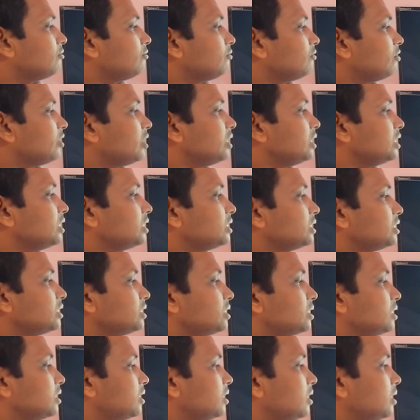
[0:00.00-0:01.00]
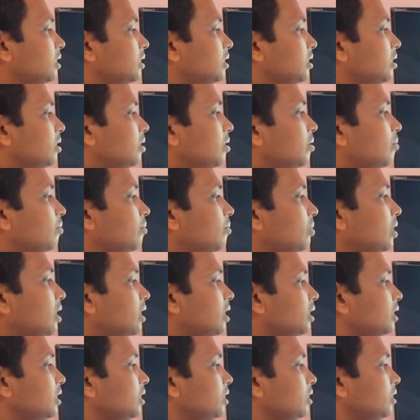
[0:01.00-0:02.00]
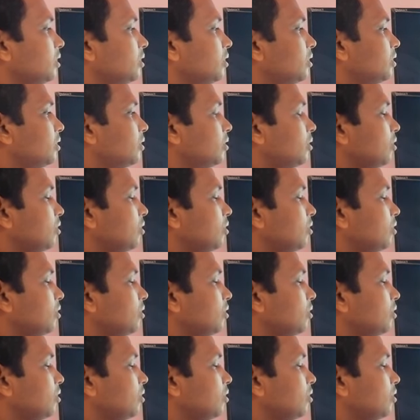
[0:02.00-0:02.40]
finished my